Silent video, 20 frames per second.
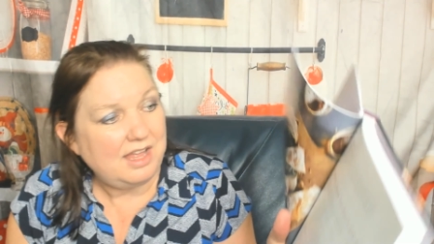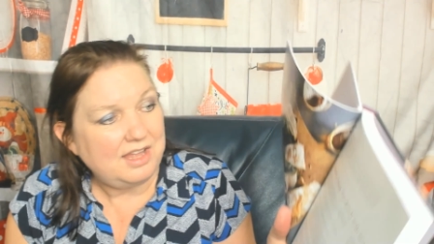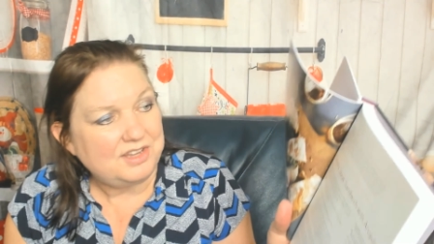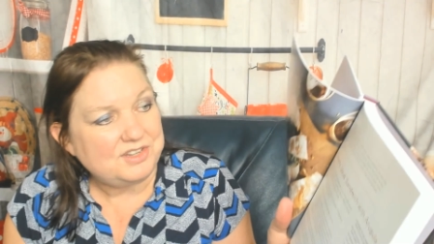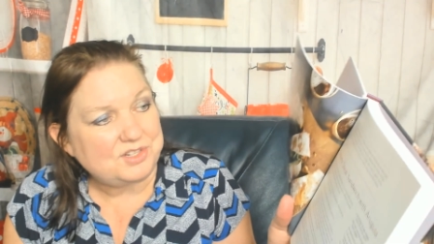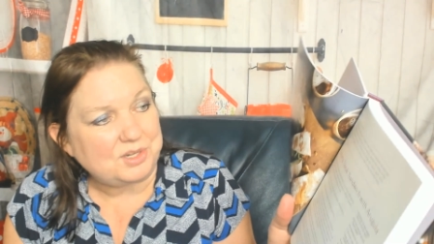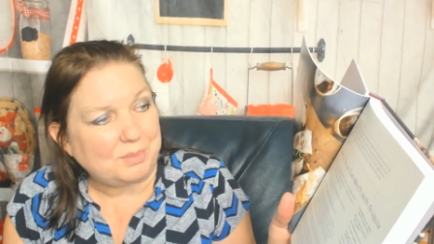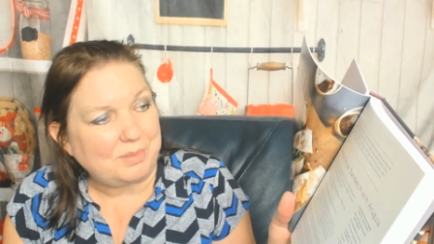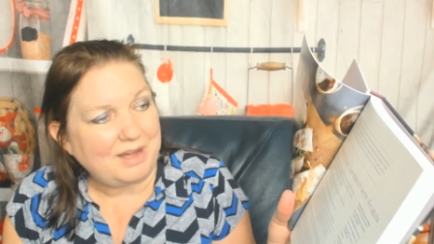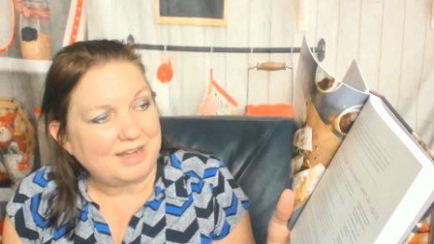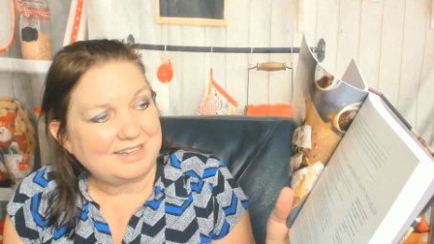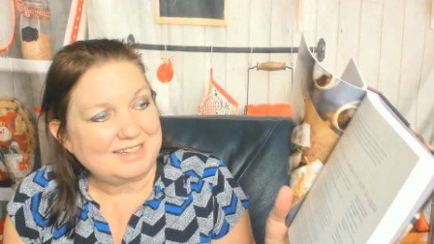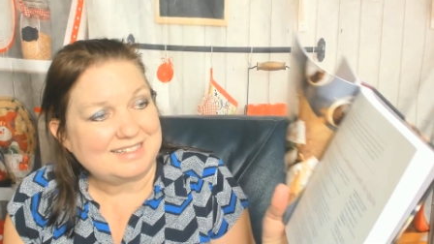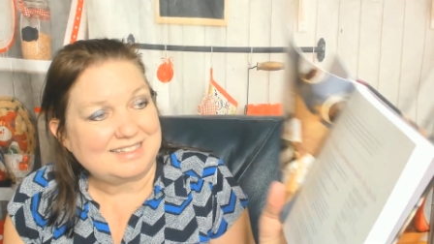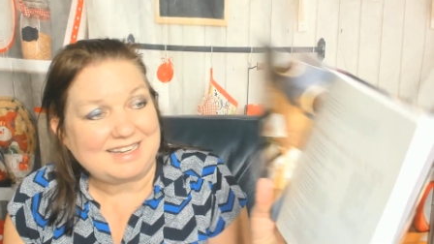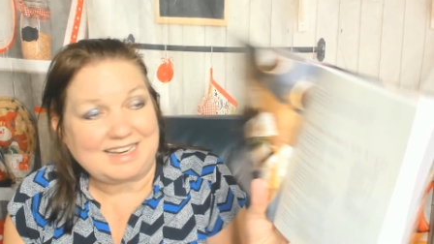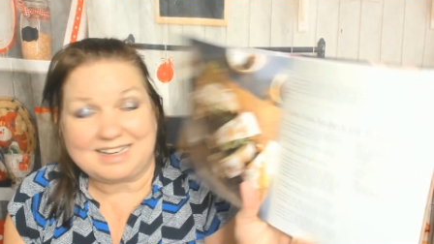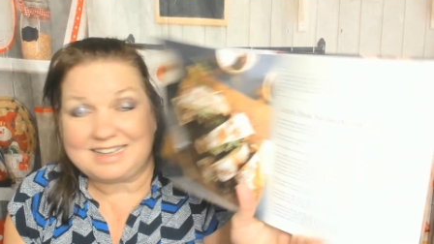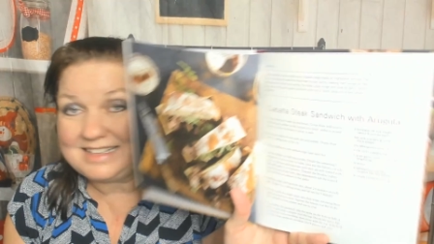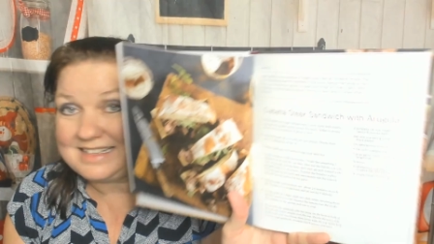Ciabatta
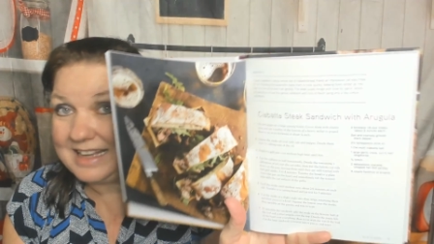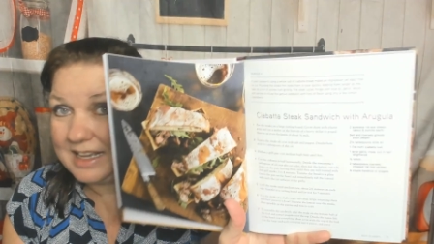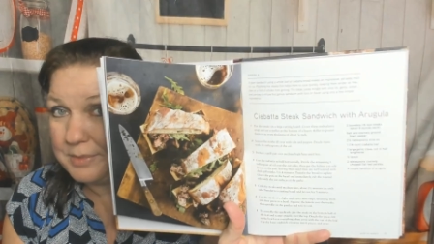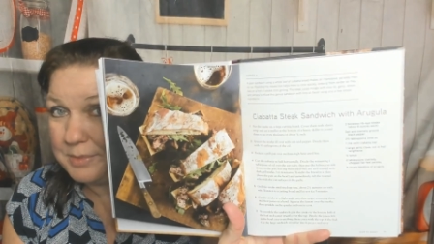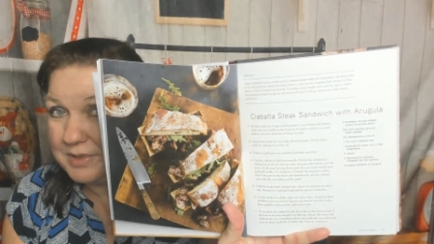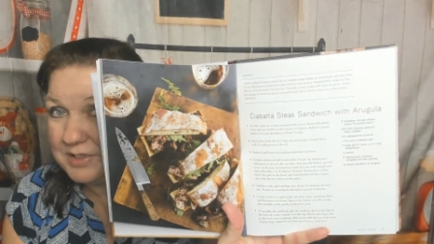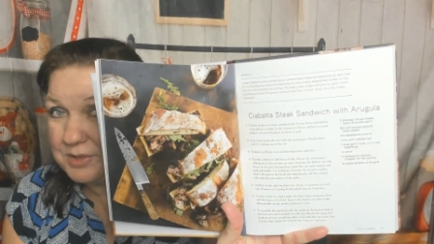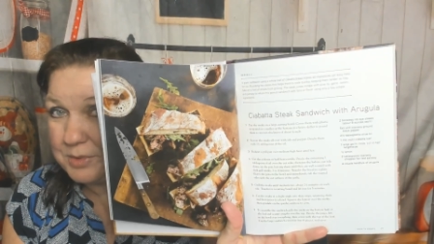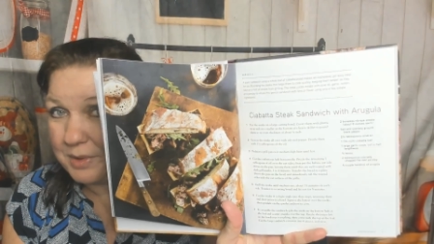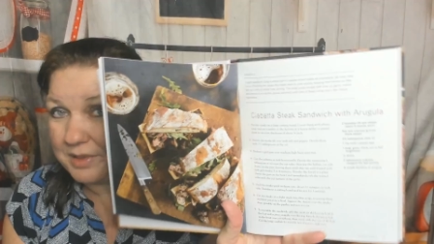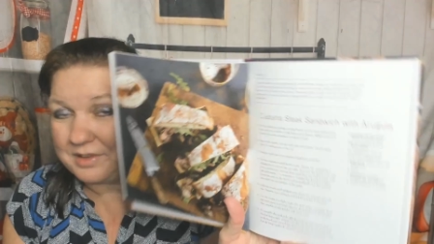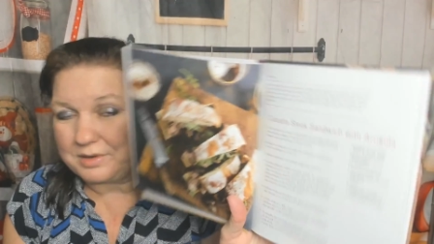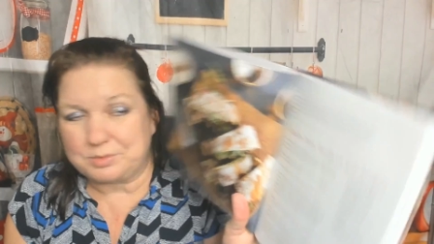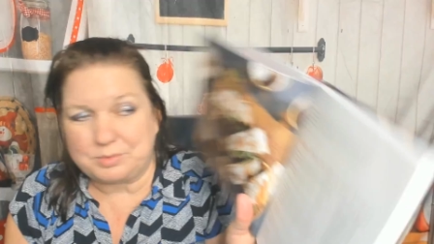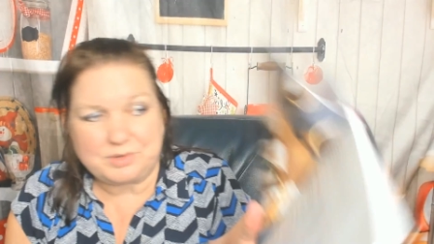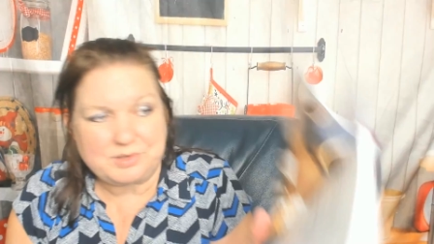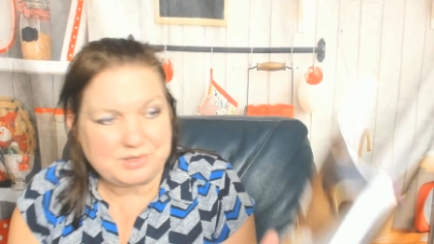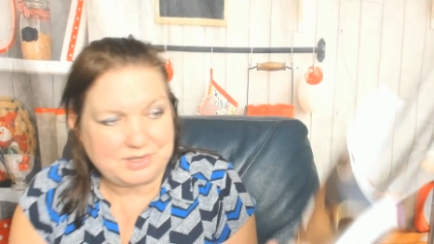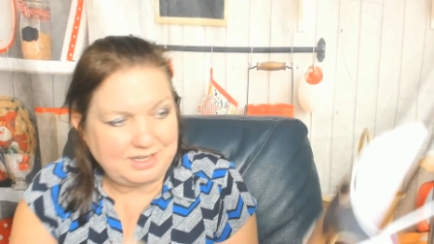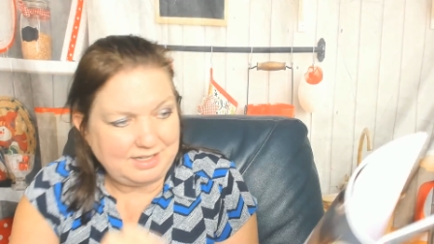steak sandwich with
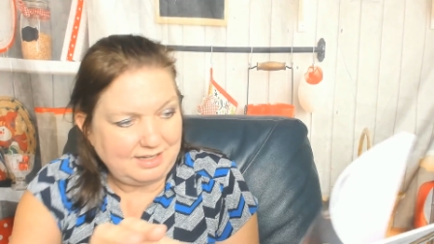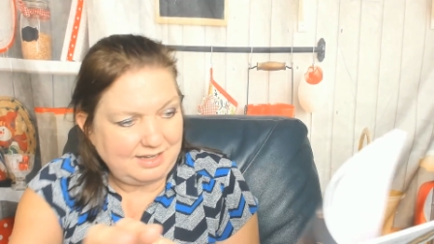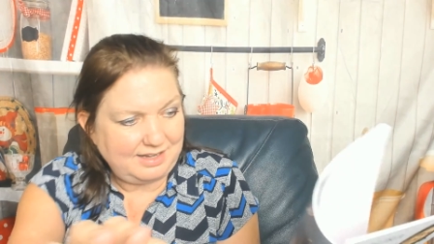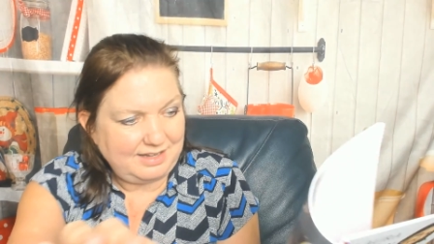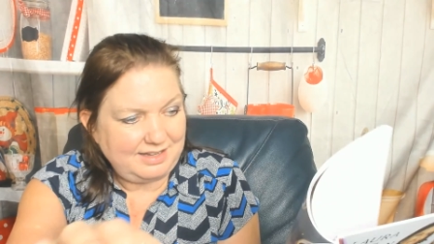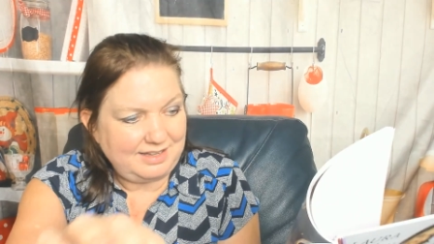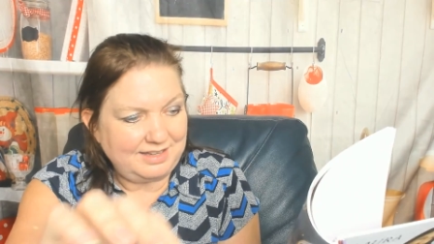arugula.